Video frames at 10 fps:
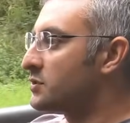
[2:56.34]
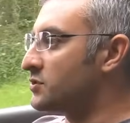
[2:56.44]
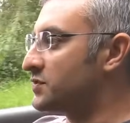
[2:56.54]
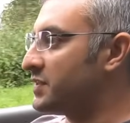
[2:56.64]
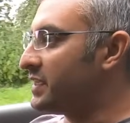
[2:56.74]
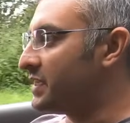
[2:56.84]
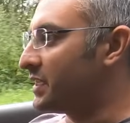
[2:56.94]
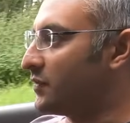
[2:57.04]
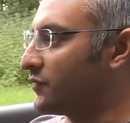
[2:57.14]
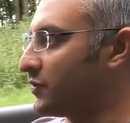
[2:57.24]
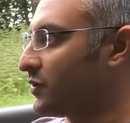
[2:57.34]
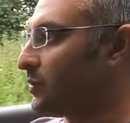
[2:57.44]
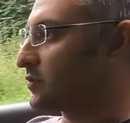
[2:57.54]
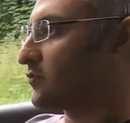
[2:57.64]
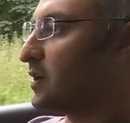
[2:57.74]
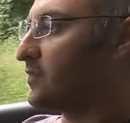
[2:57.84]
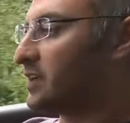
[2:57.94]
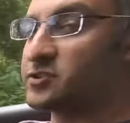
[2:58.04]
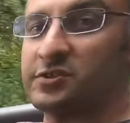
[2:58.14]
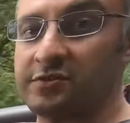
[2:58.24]
Just taking it for a quick drive,
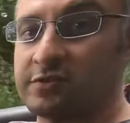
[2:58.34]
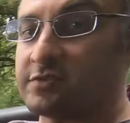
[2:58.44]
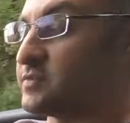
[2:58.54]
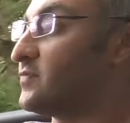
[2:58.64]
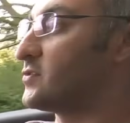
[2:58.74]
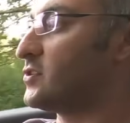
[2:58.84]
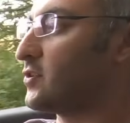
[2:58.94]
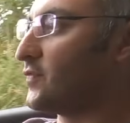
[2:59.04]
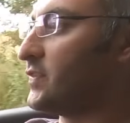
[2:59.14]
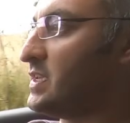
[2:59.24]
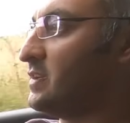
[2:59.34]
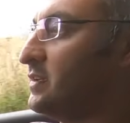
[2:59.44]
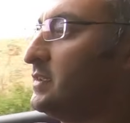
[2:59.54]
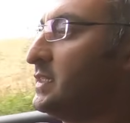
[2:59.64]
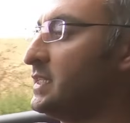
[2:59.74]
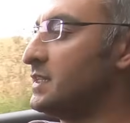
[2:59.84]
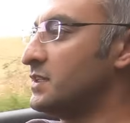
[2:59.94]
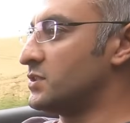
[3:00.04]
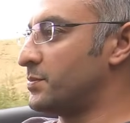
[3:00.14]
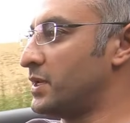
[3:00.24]
actually to do some photography,
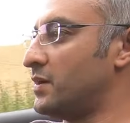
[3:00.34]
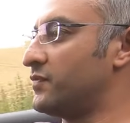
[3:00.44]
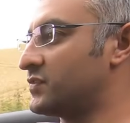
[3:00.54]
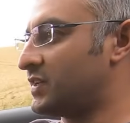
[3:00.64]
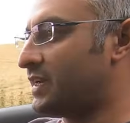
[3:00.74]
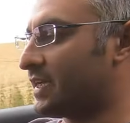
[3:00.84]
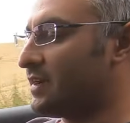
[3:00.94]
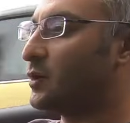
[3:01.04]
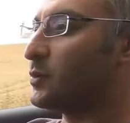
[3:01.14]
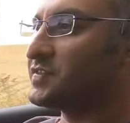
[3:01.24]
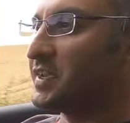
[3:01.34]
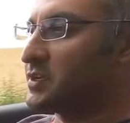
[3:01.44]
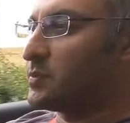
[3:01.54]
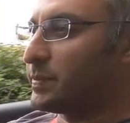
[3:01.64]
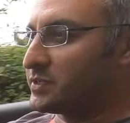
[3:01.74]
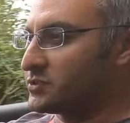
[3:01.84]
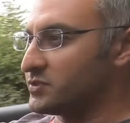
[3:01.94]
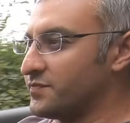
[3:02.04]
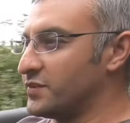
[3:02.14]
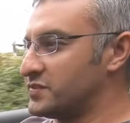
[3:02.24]
to put it up for sale again. I always new pictures
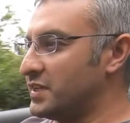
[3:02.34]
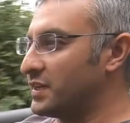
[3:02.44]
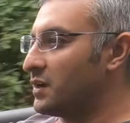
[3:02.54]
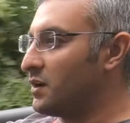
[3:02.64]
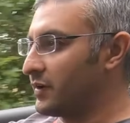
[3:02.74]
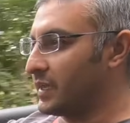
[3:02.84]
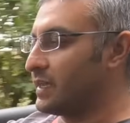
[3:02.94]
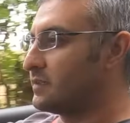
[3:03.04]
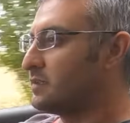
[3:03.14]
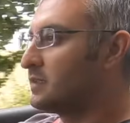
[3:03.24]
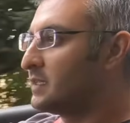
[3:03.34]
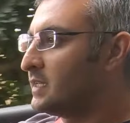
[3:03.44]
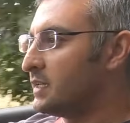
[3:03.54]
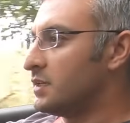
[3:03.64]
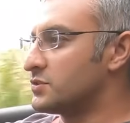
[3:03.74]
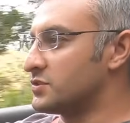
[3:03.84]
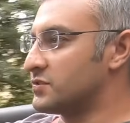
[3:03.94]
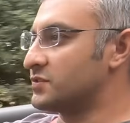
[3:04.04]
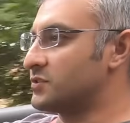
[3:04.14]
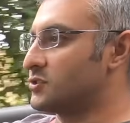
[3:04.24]
if I sell a car again,
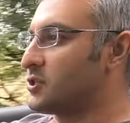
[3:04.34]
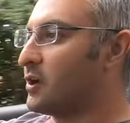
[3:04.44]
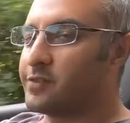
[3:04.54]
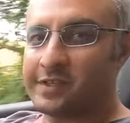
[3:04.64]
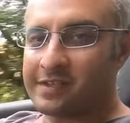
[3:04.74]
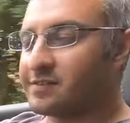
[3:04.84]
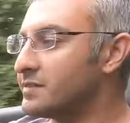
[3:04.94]
just to show the